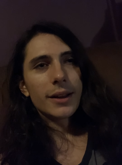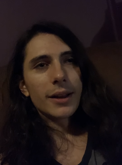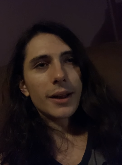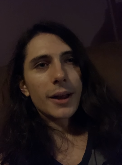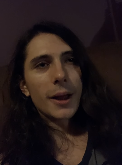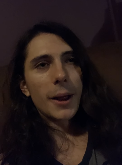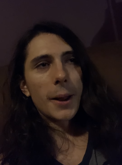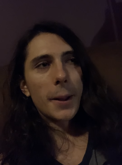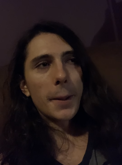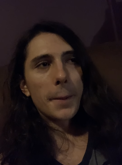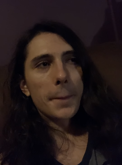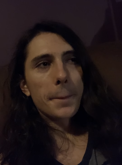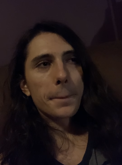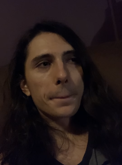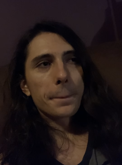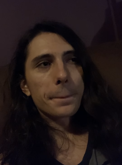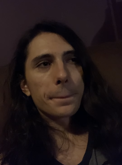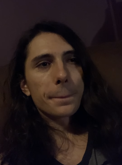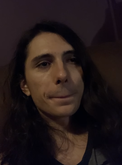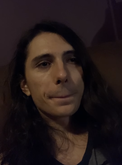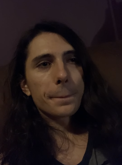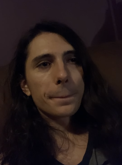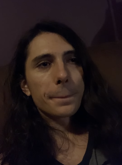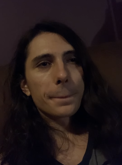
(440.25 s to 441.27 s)

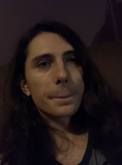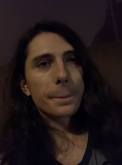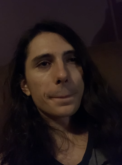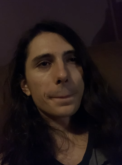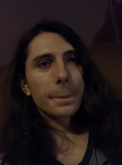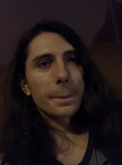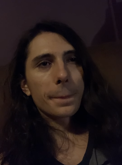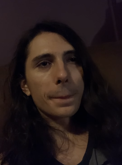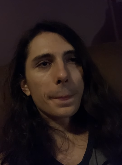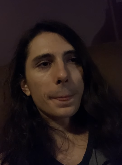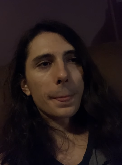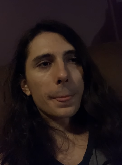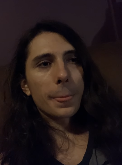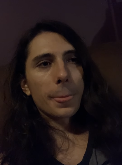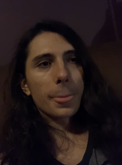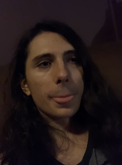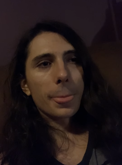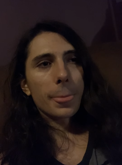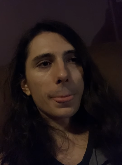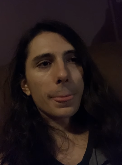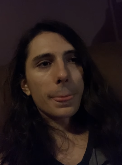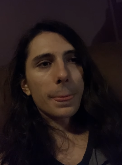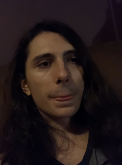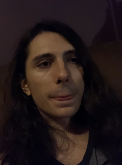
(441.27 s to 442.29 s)

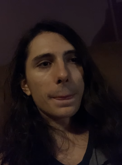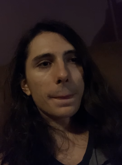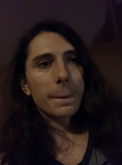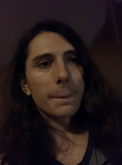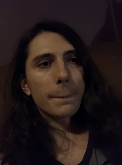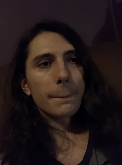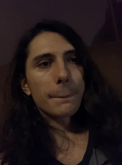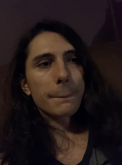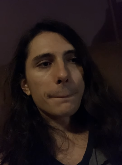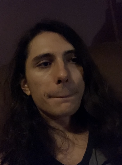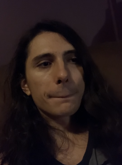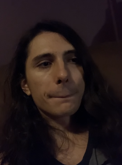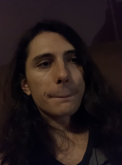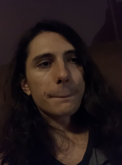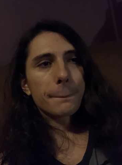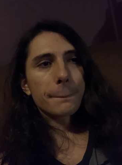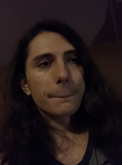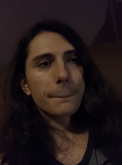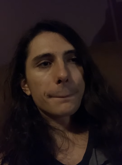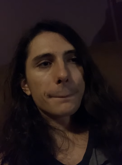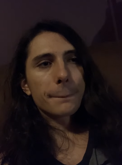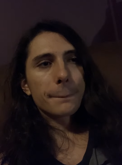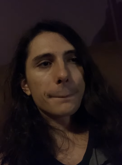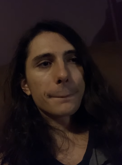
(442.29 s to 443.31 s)

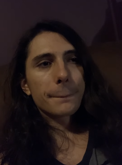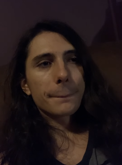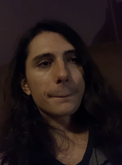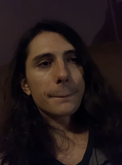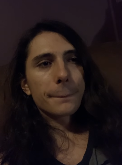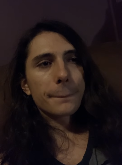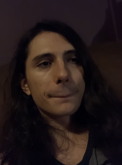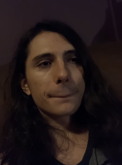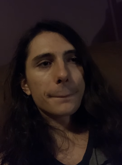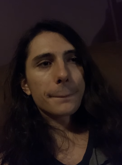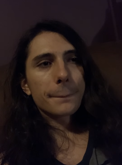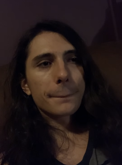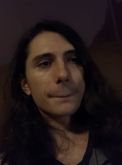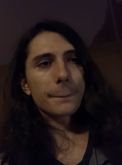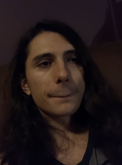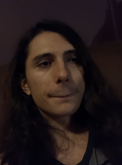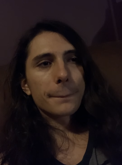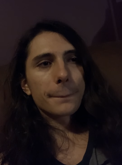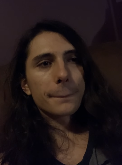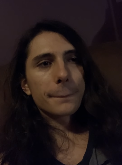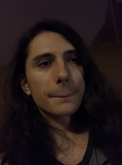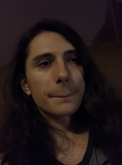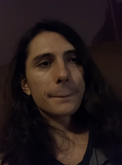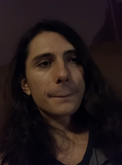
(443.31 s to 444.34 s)

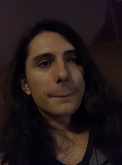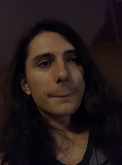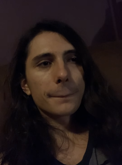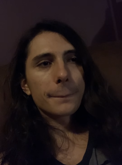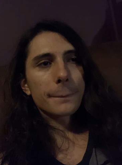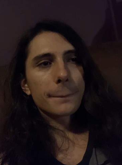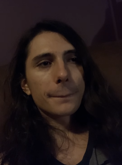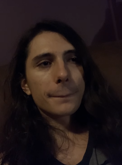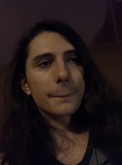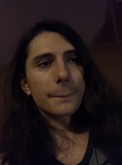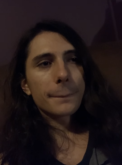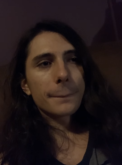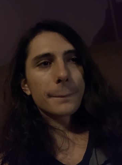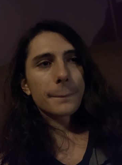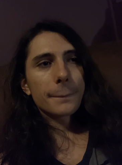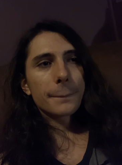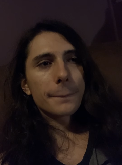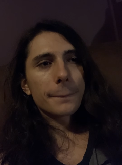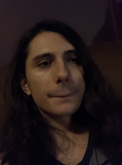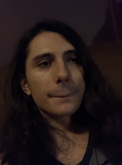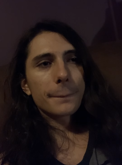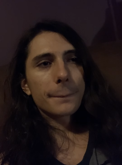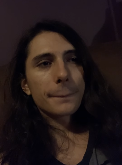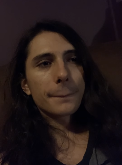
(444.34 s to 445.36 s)

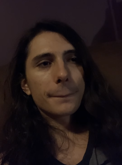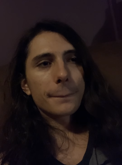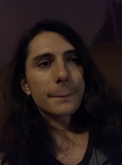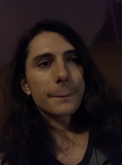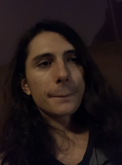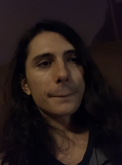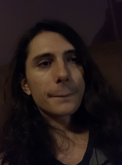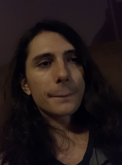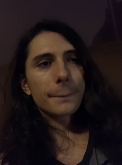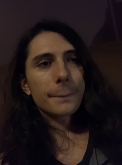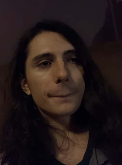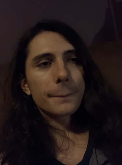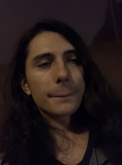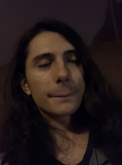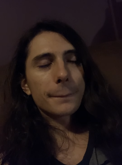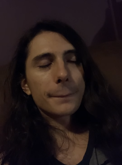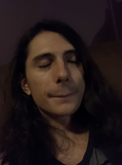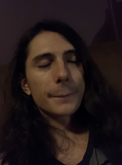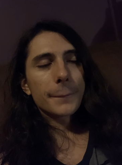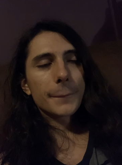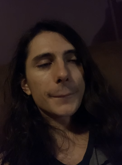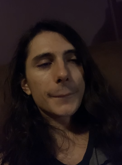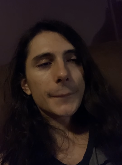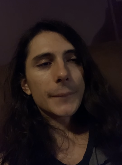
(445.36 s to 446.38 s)

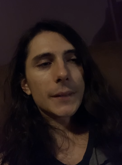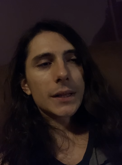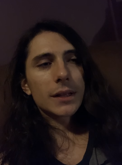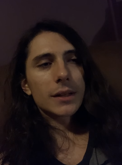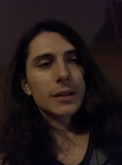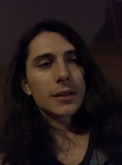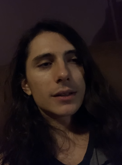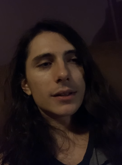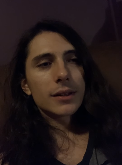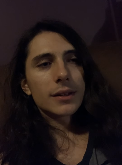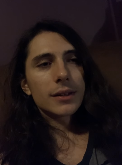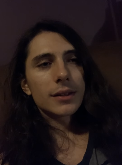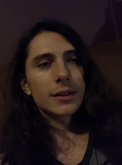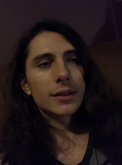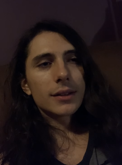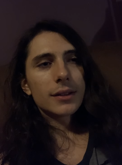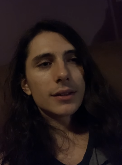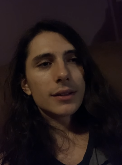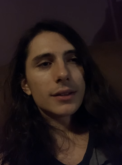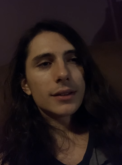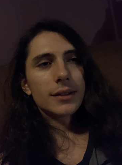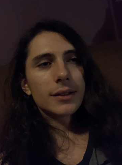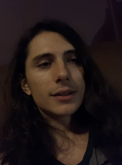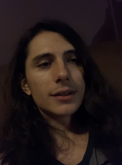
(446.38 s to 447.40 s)

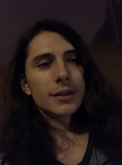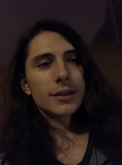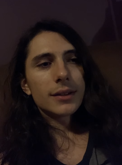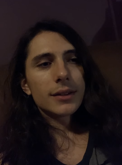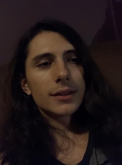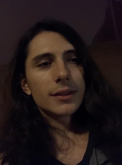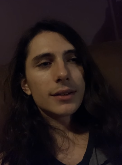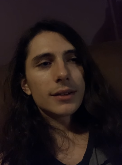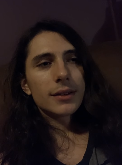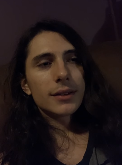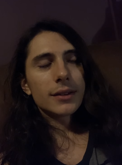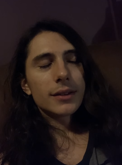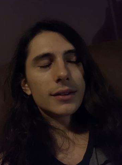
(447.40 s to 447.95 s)
No one is speaking in this clip.